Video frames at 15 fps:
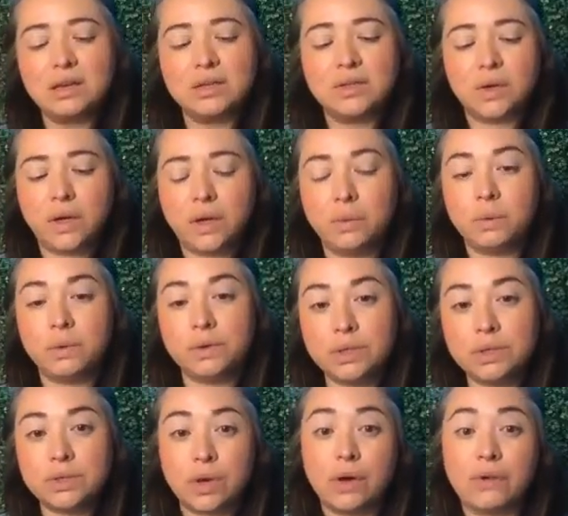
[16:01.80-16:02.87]
so it will
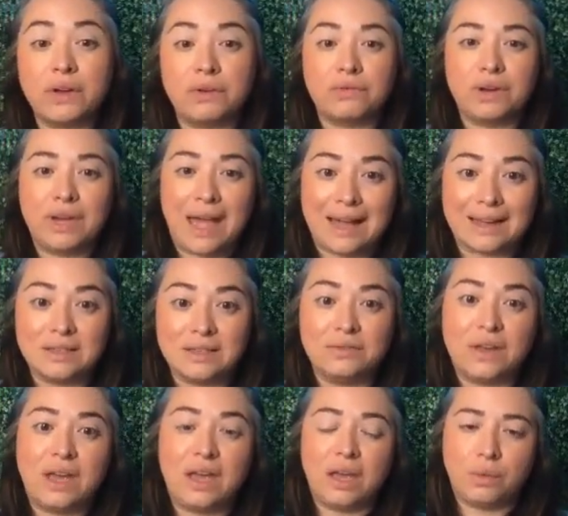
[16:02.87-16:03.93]
dissolve and
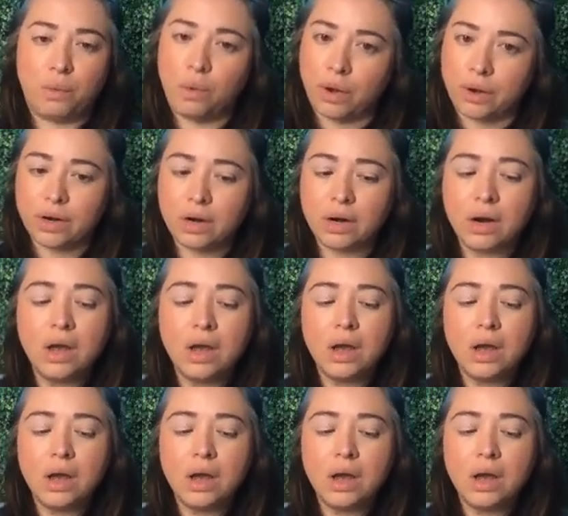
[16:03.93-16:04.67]
reactivate in water.